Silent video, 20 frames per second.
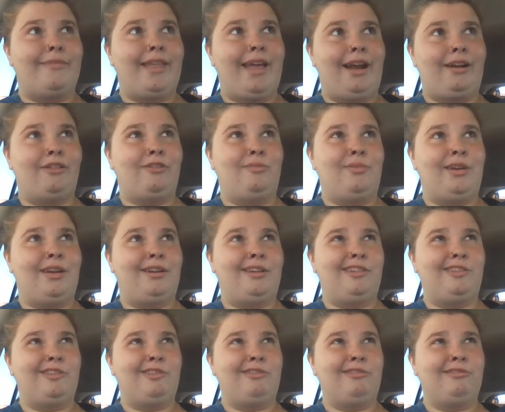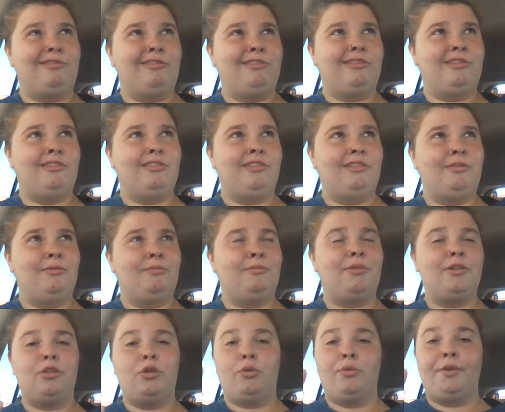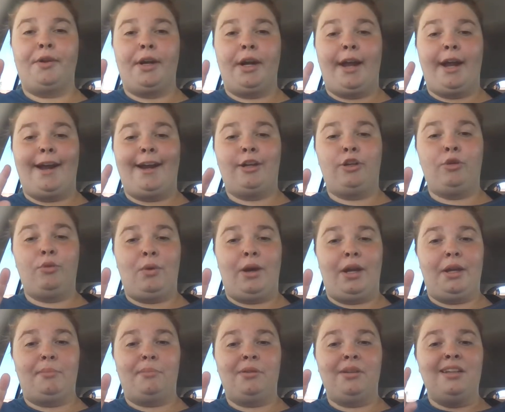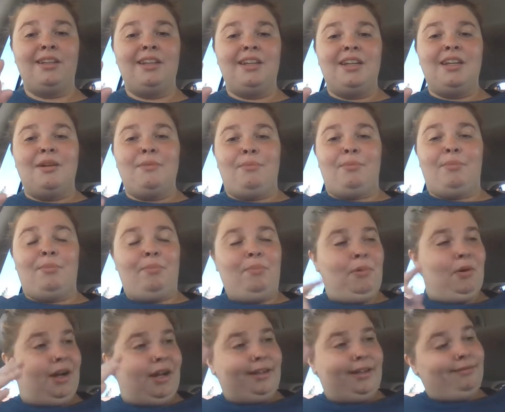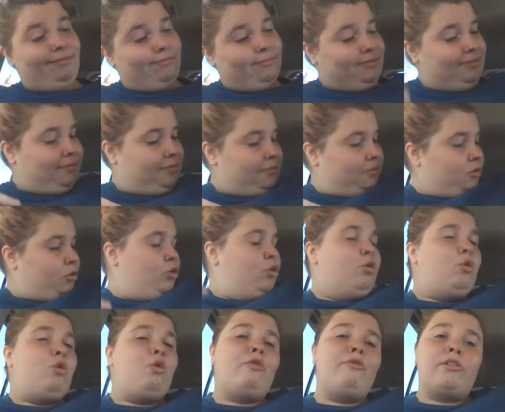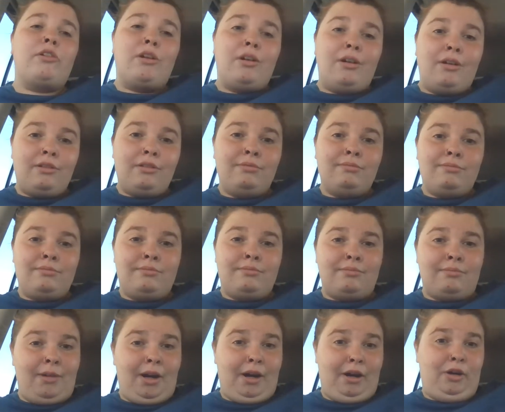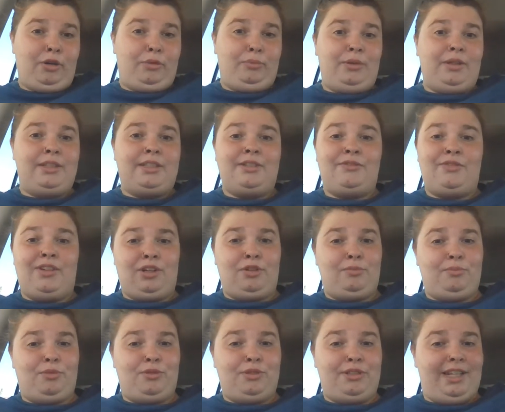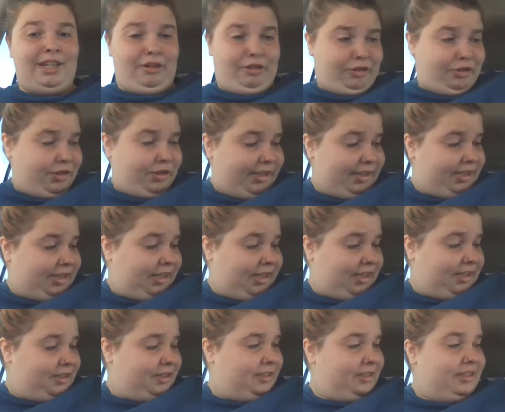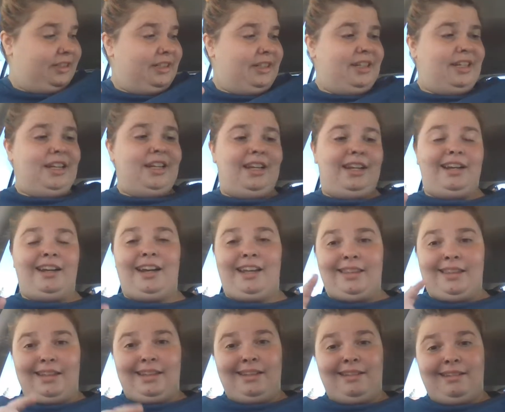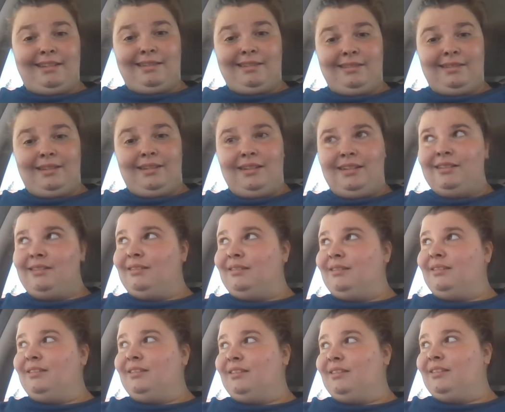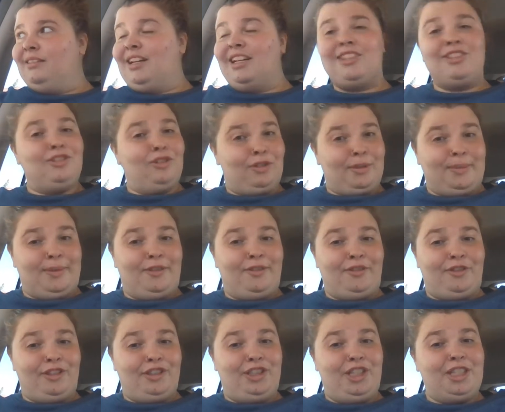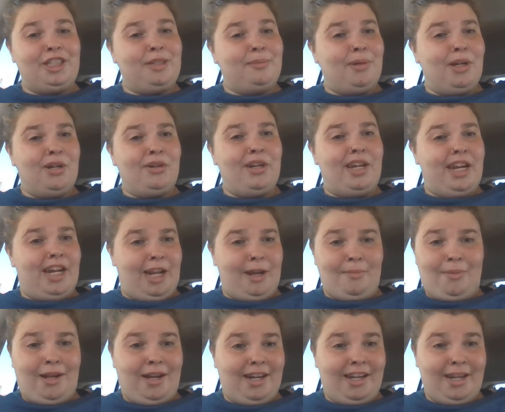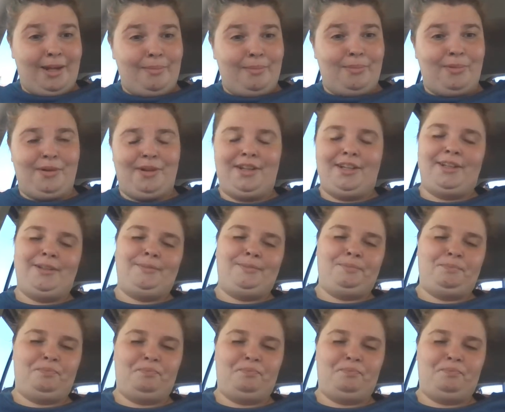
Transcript: that could be another. But don't worry, I do wipe. But overall, my armpits if I don't put deodorant on. And I think that's normal for just about anybody, but.